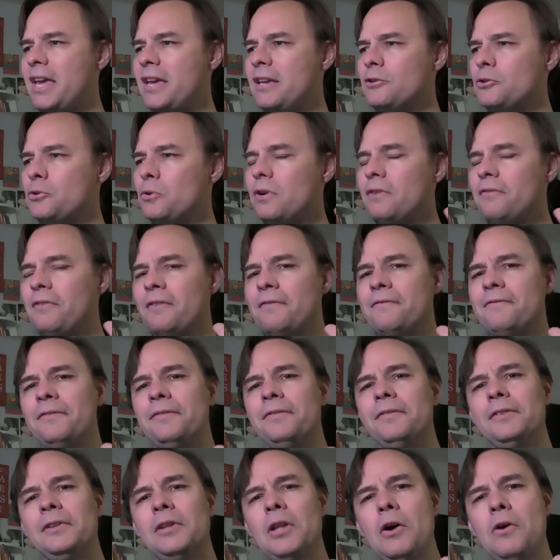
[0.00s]
sort of a
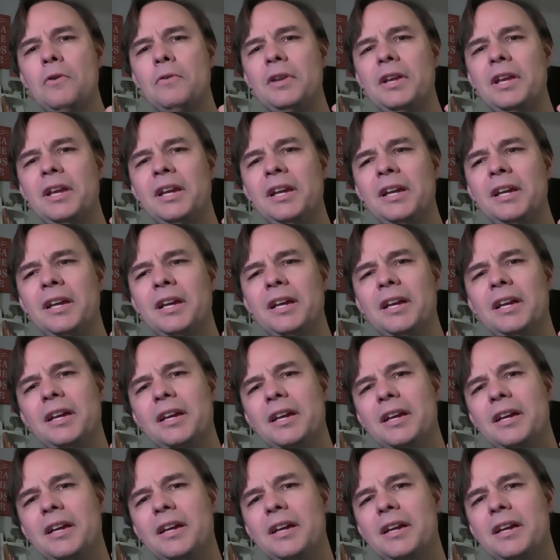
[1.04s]
floating
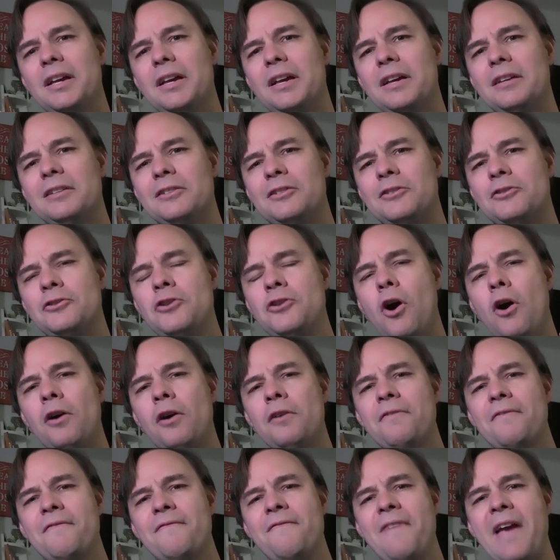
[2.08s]

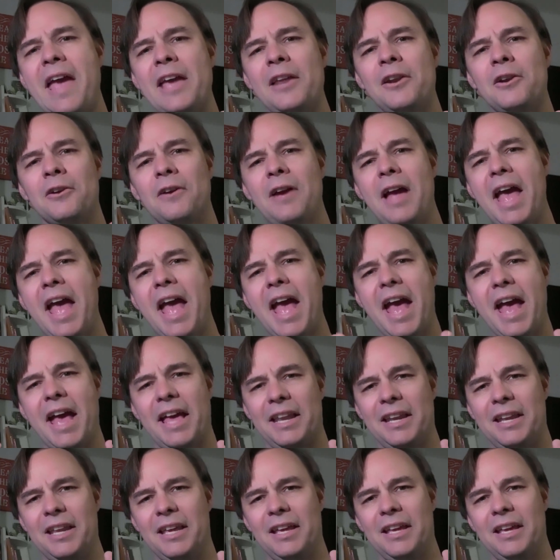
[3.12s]
Darth Vader
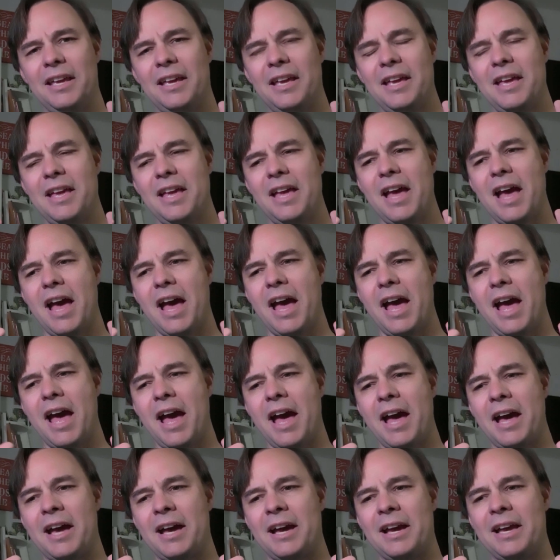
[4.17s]
head,
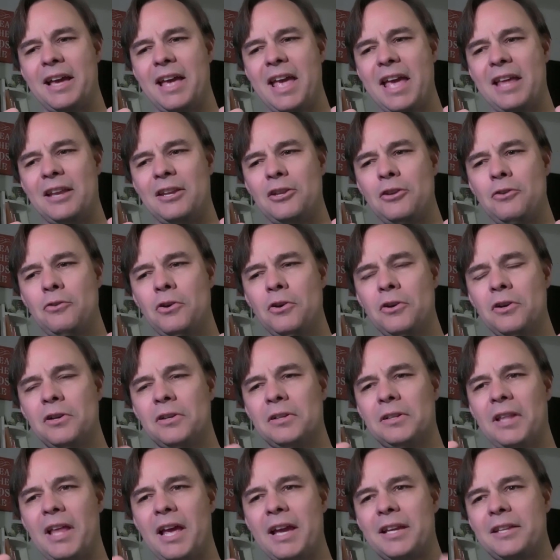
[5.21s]
and you
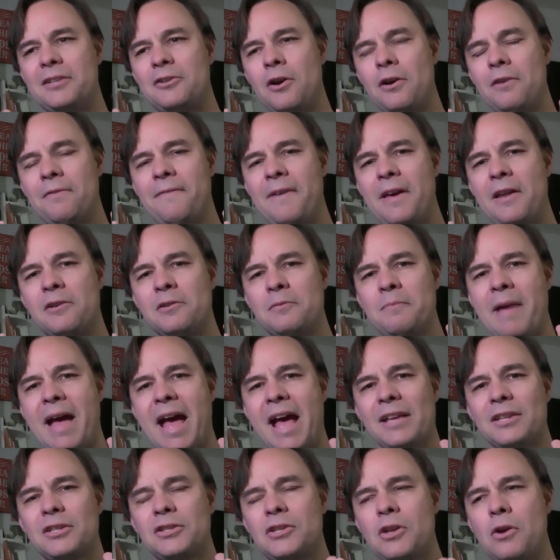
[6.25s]
heard like Darth Vader's
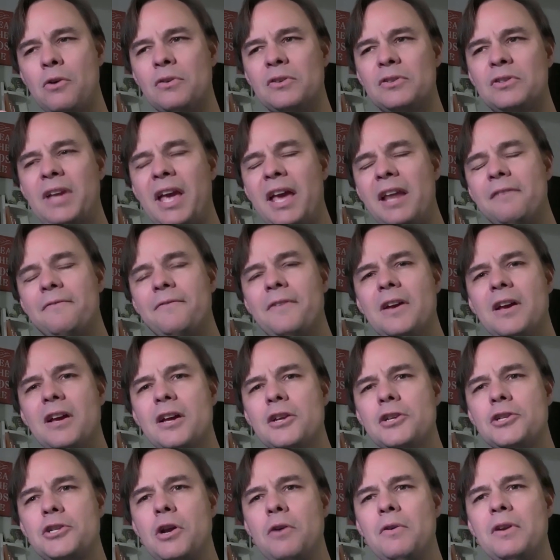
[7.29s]
mask, so it was kind of
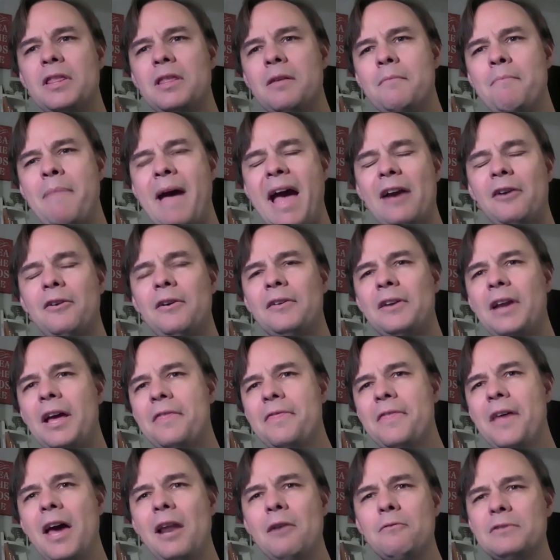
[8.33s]
shown in the background. I
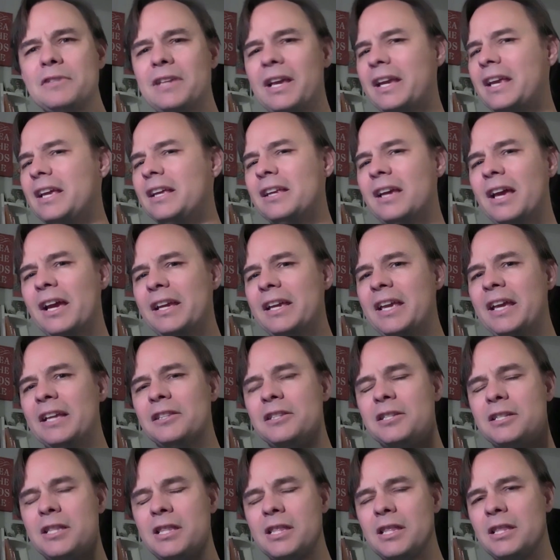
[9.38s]
thought it was like
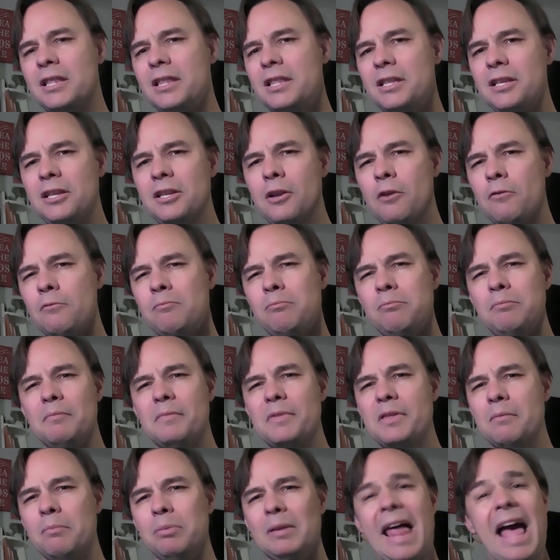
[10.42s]
against, you know,
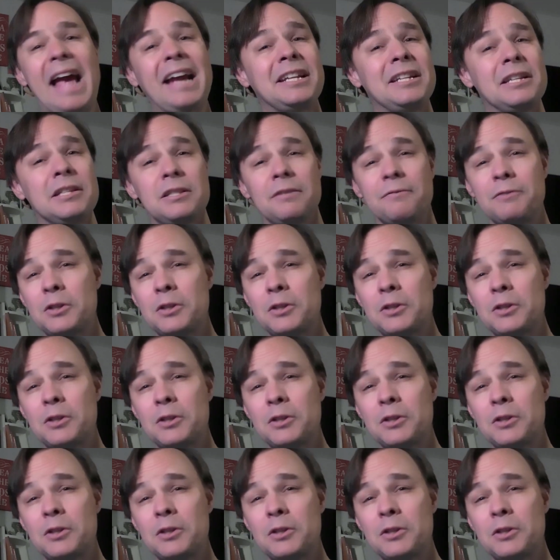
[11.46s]
the blackness of